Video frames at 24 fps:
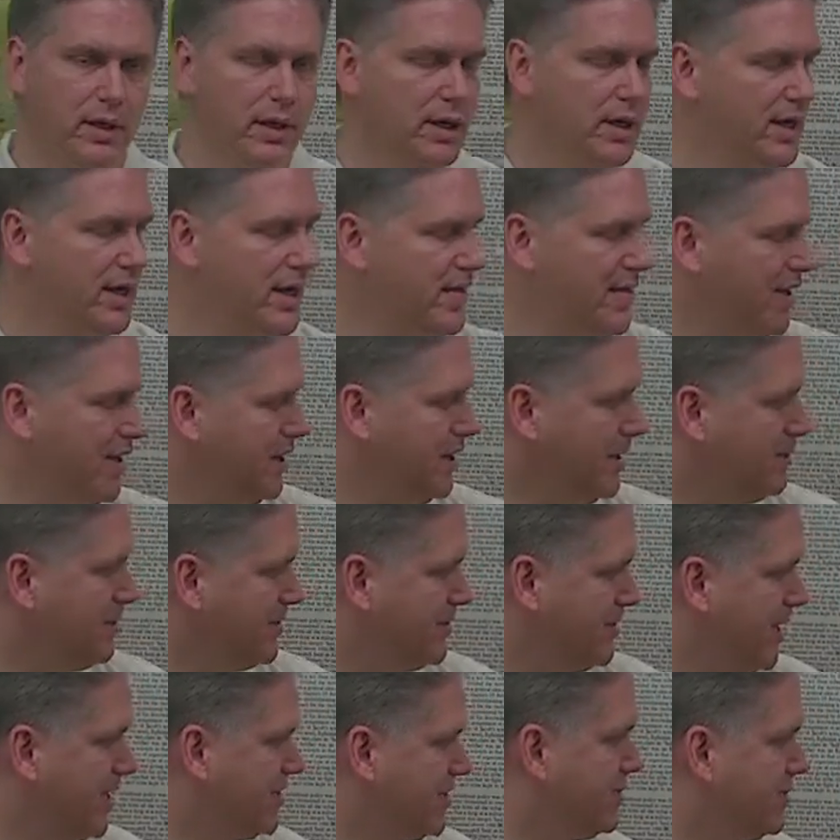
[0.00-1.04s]
And then he
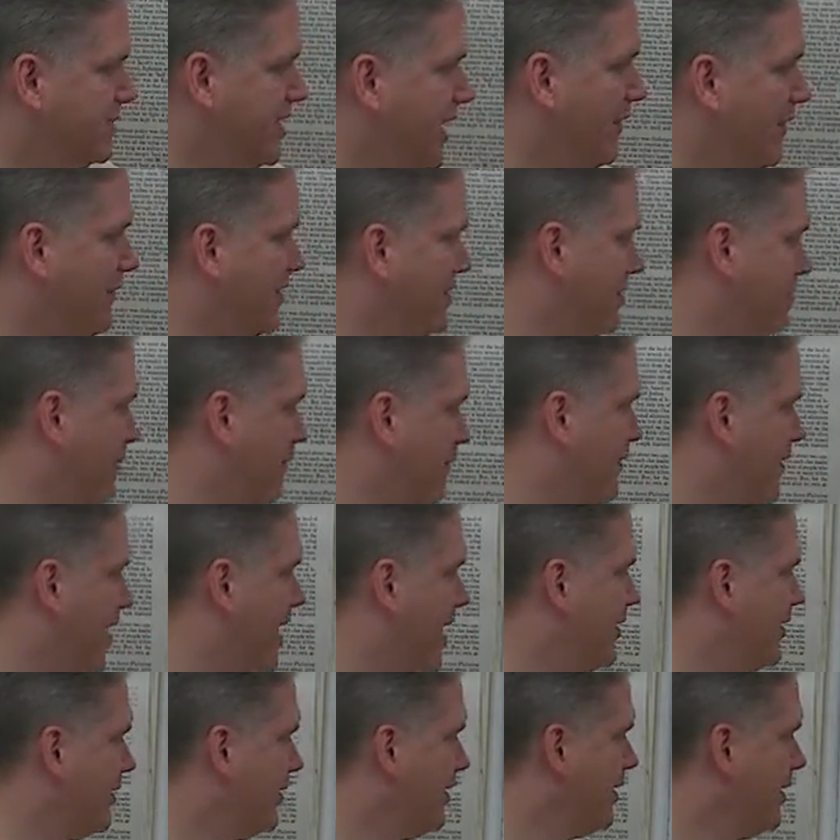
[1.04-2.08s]
presents himself as a
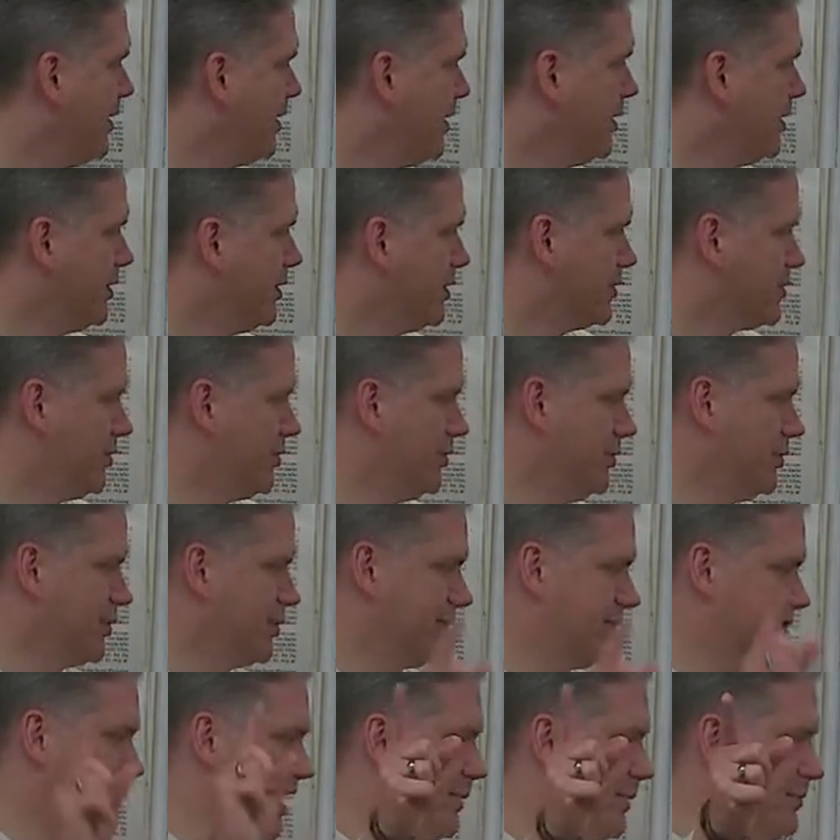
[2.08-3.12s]
provider to
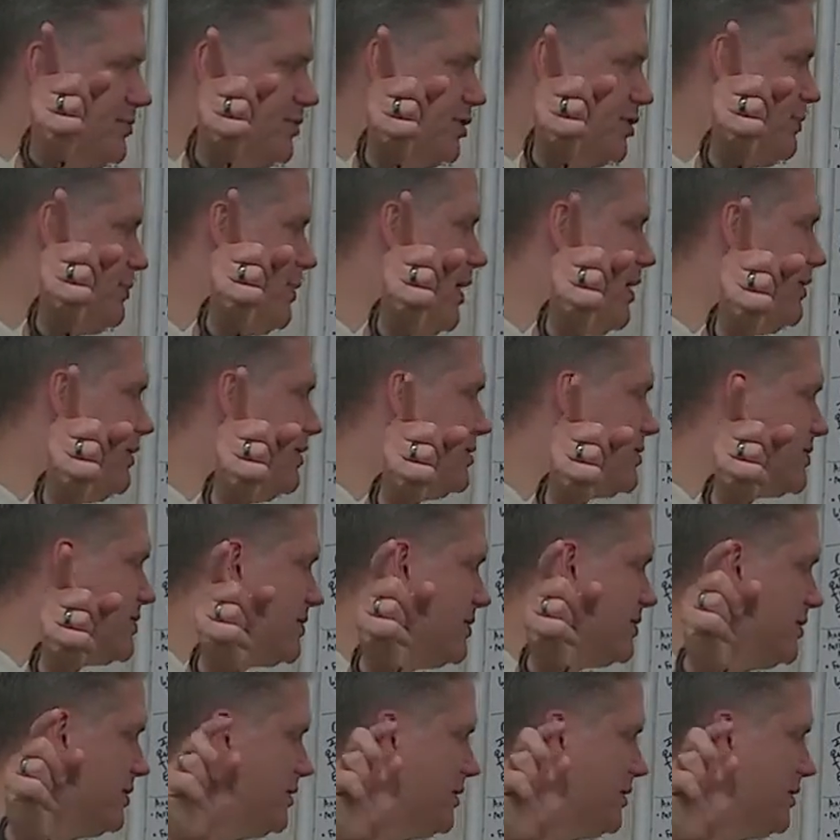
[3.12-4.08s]
Samson's parents,